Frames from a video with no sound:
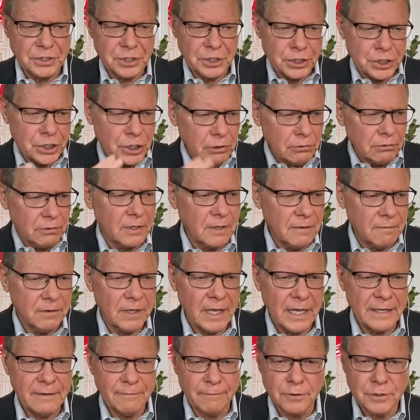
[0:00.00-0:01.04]
children of
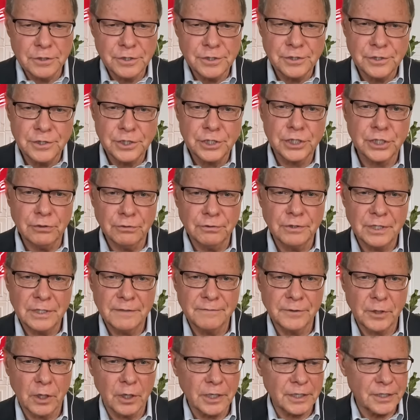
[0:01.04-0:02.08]
light versus the children of
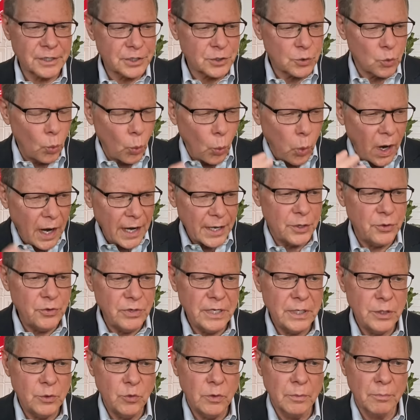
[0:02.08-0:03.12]
darkness, right. and why you
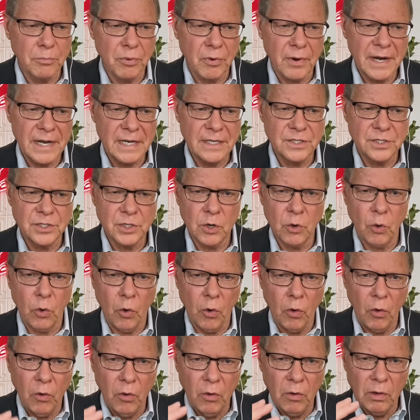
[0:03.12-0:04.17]
need to embrace, you know,
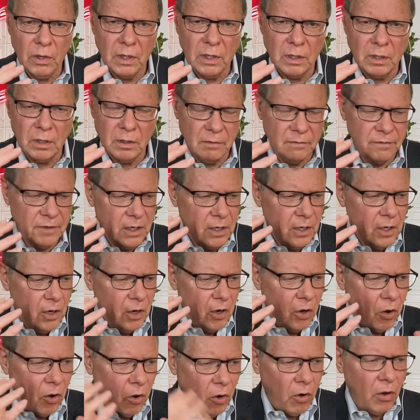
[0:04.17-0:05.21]
all of
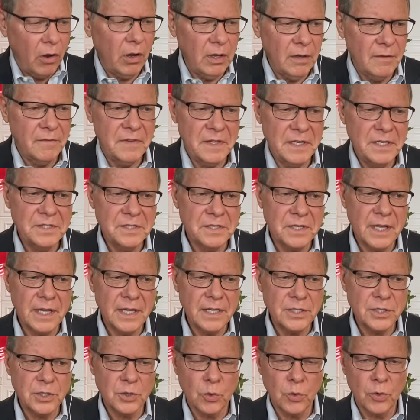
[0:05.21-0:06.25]
all of these
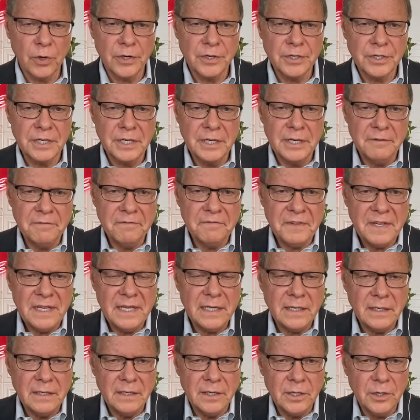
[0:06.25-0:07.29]
things in order to
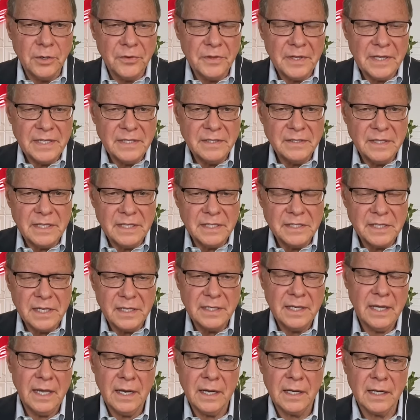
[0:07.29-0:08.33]
defeat, you know, the the
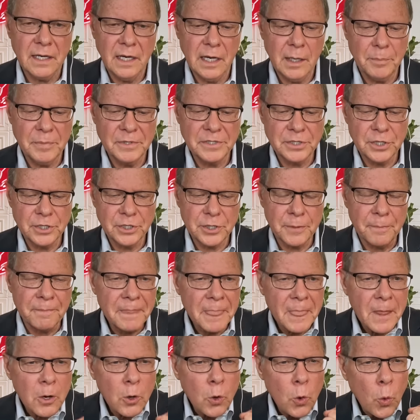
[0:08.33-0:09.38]
satanic opposition.
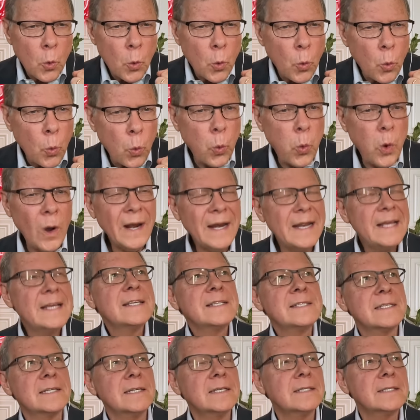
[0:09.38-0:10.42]
What
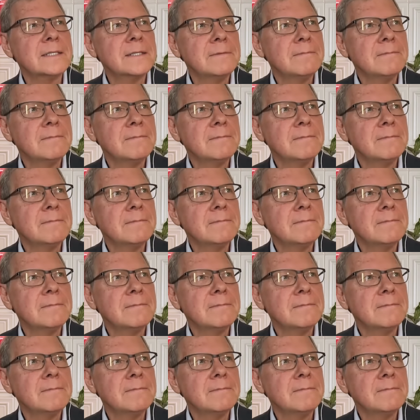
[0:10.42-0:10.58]
is it